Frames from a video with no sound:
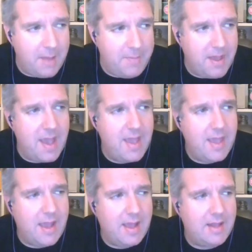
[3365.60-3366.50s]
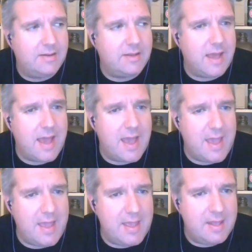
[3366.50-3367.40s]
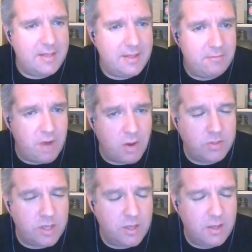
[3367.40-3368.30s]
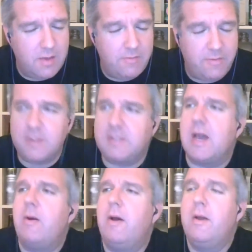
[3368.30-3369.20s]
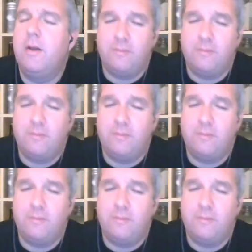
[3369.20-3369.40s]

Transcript: IPA and a the Rosa uh, fruited sour